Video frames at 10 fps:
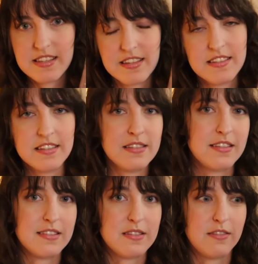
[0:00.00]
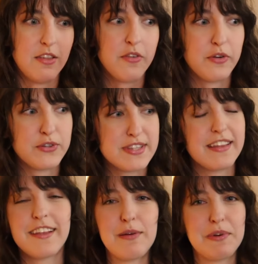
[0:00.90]
This is the first
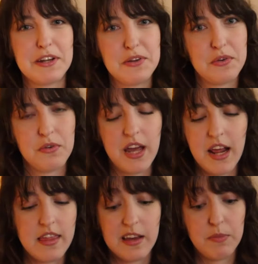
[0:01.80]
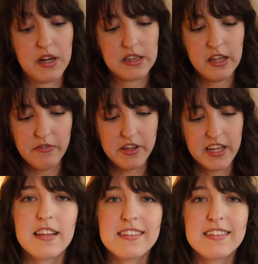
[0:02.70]
thing that I'm gonna do, and I think I'm gonna love it.